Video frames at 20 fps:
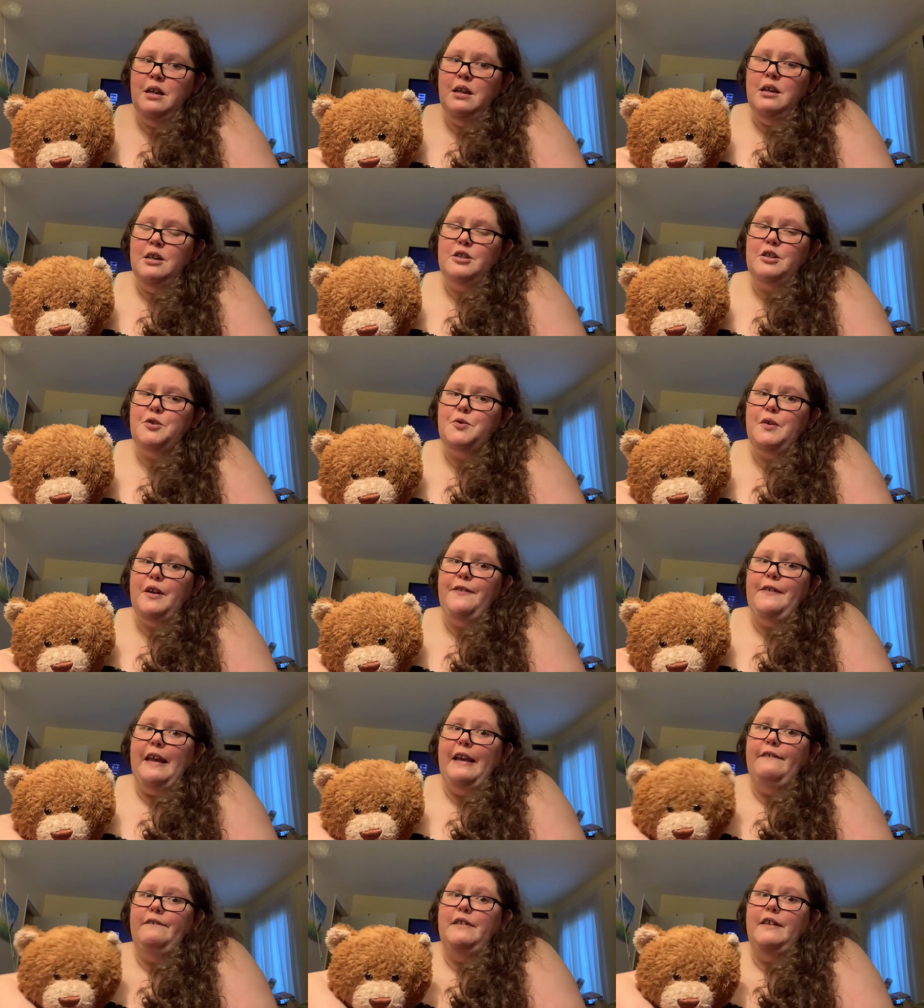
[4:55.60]
So I was really
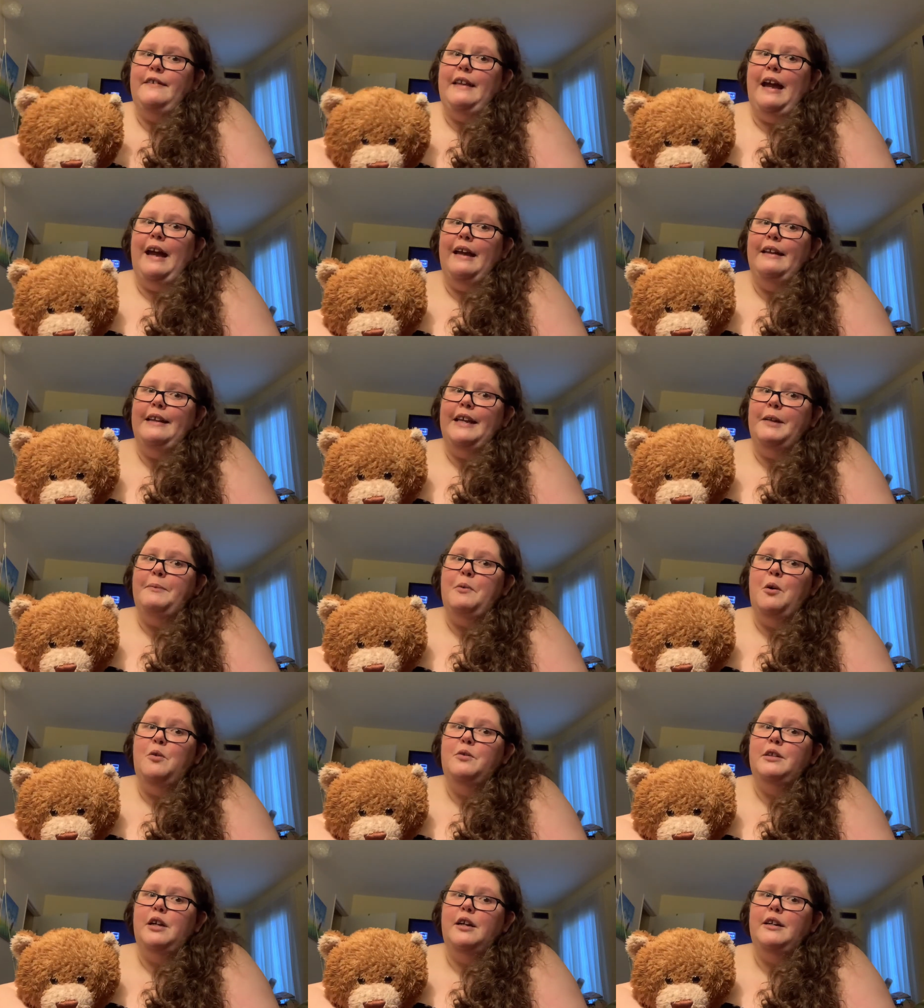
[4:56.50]
thankful that, like, my
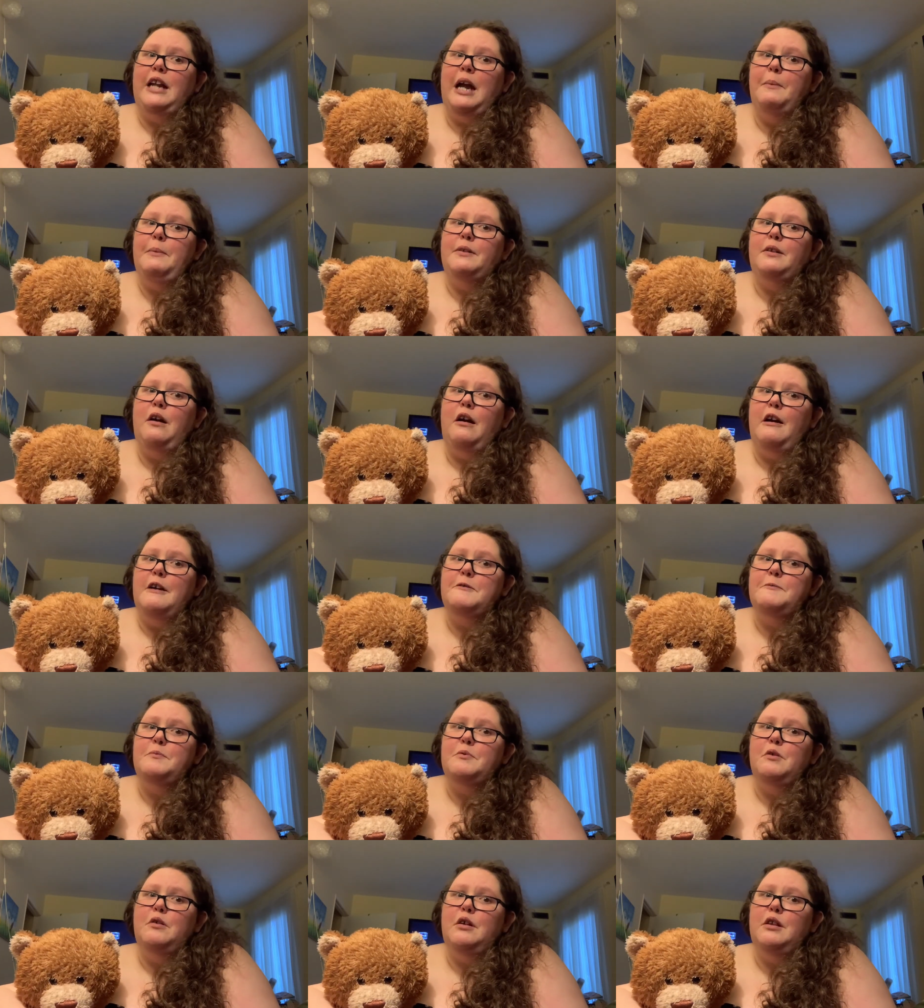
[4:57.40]
whole entire time at the
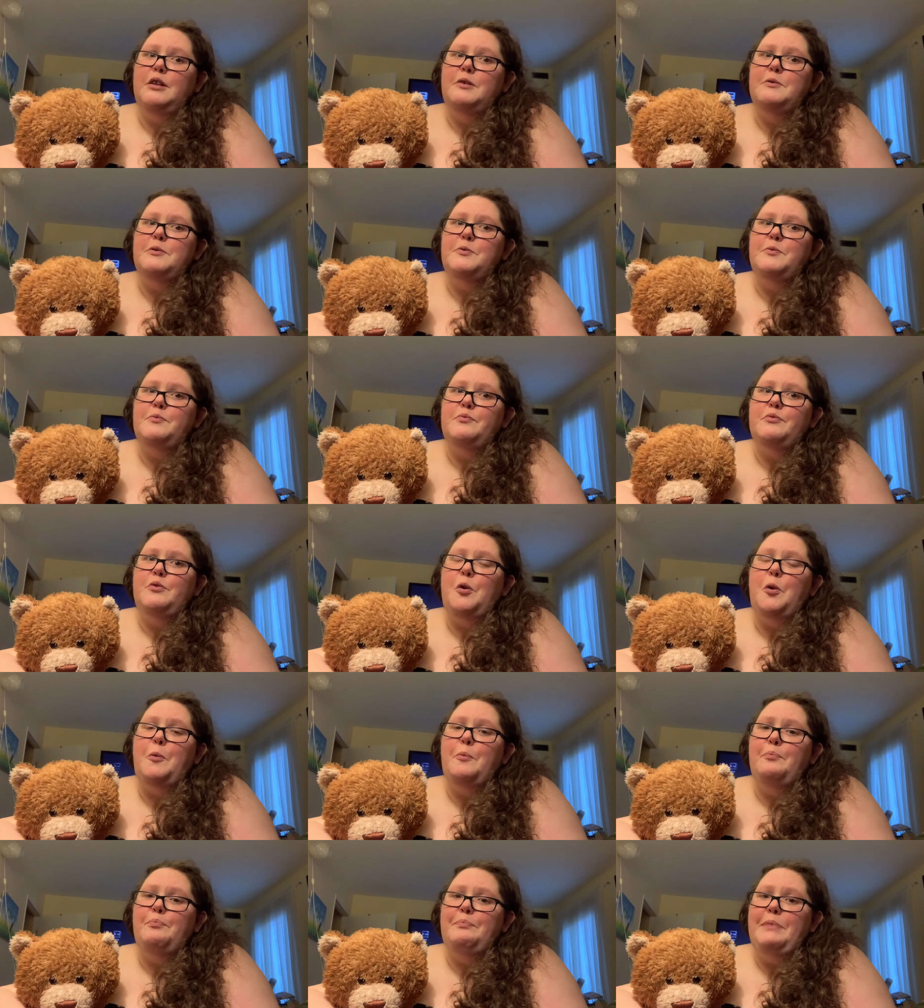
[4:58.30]
hospital, there's
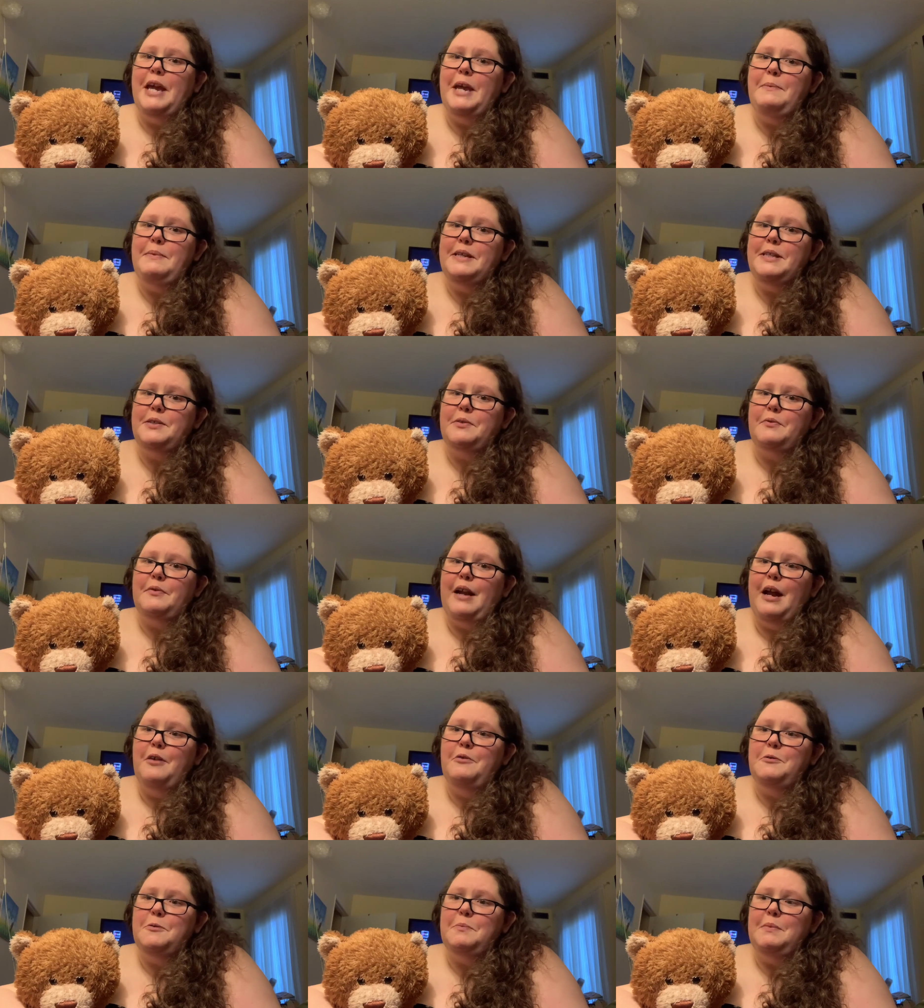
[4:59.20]
no babies
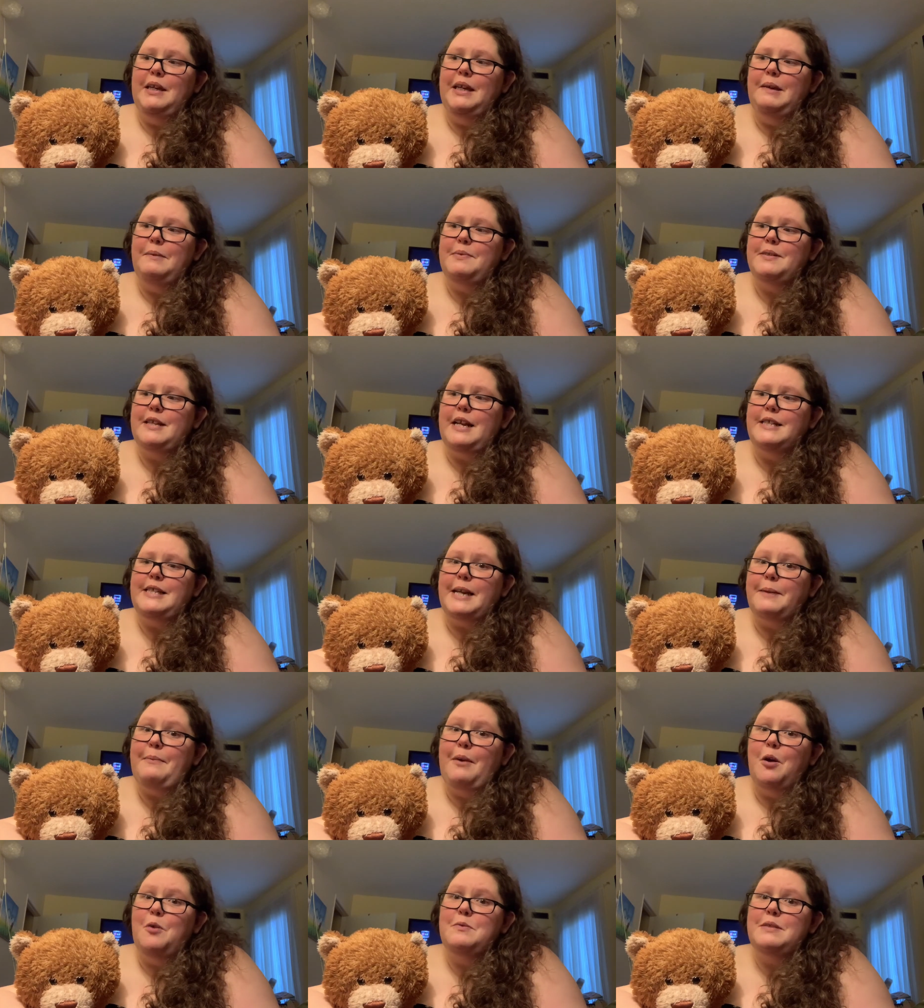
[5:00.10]
around me besides, like,
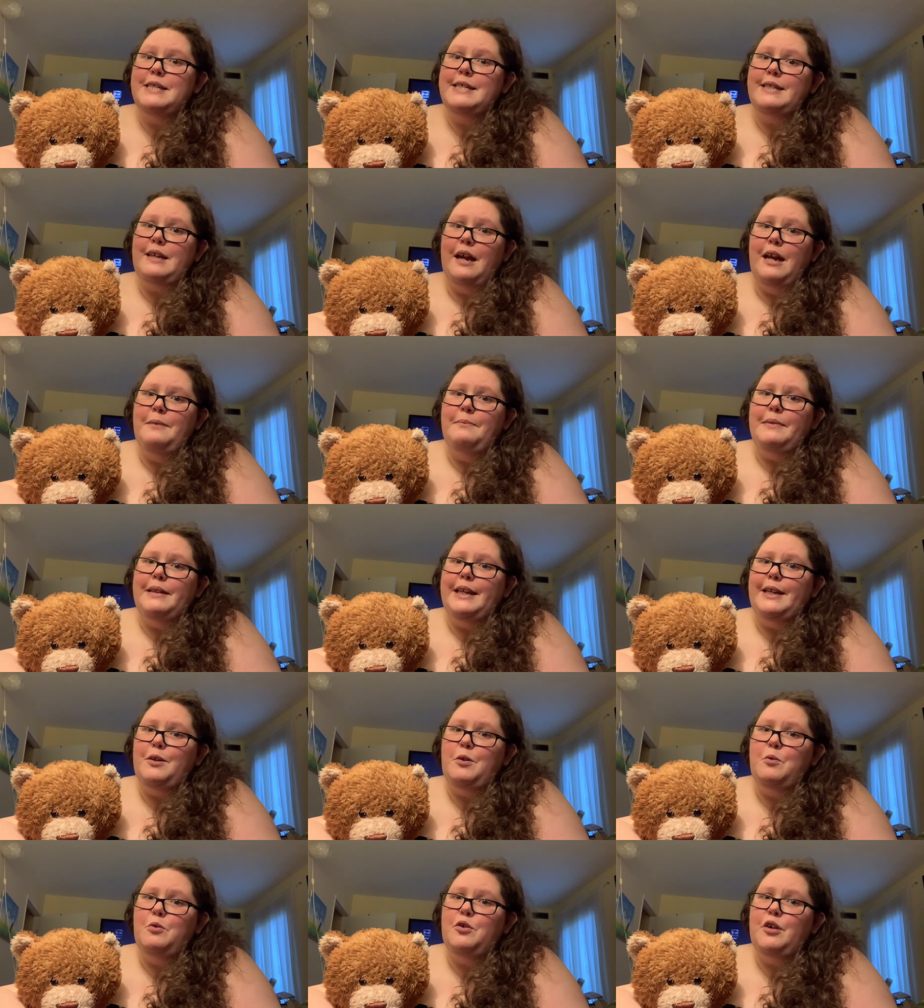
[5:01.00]
my own son, but, like,
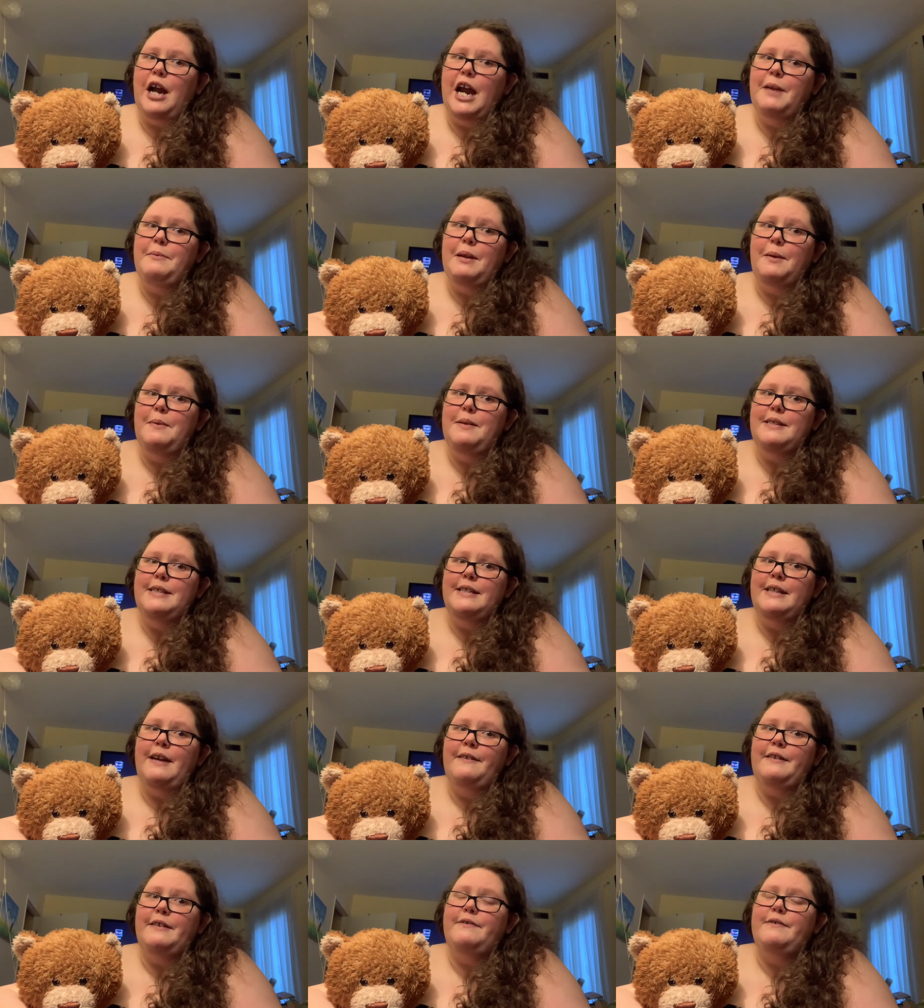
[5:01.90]
no crying babies.
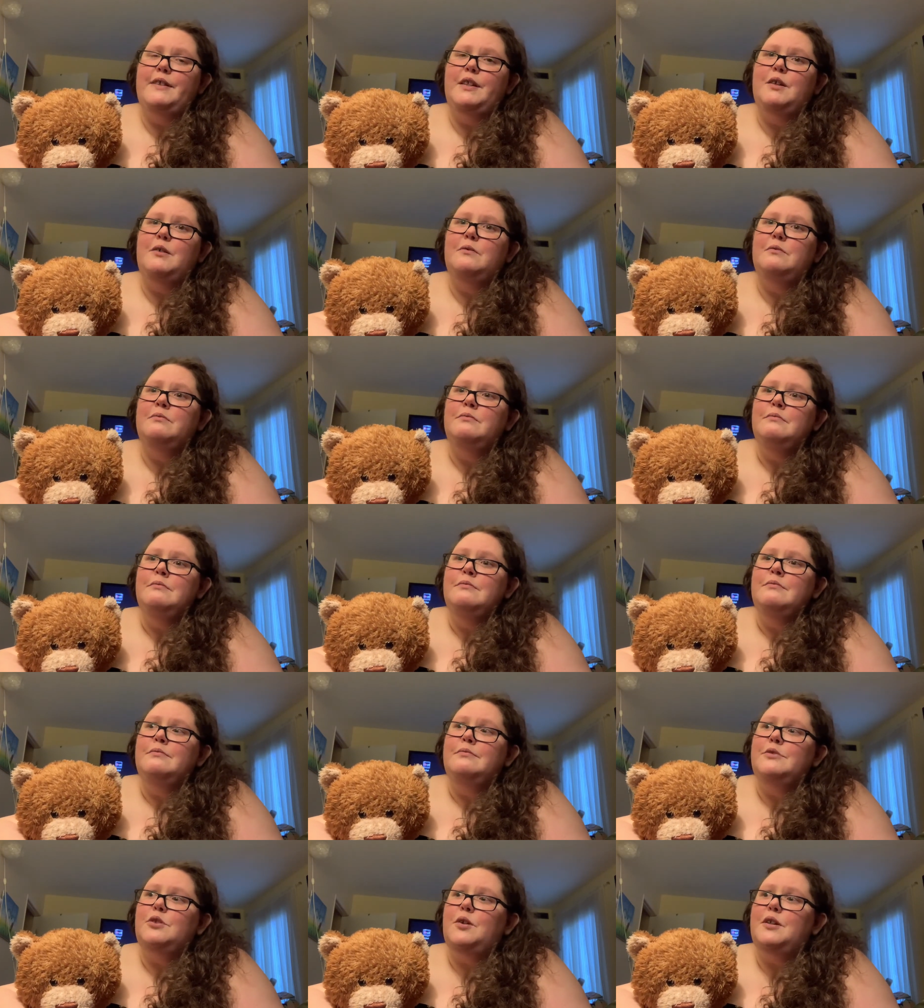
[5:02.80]
Didn't have to, you know,
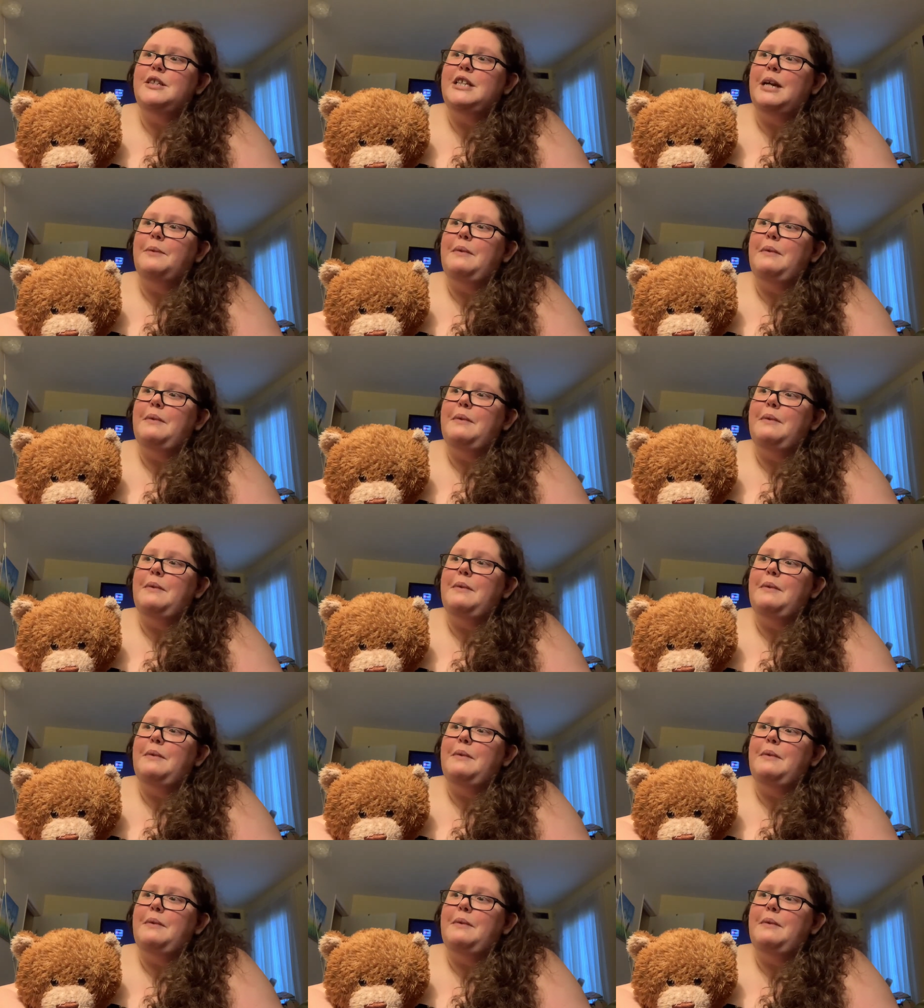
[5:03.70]
the only time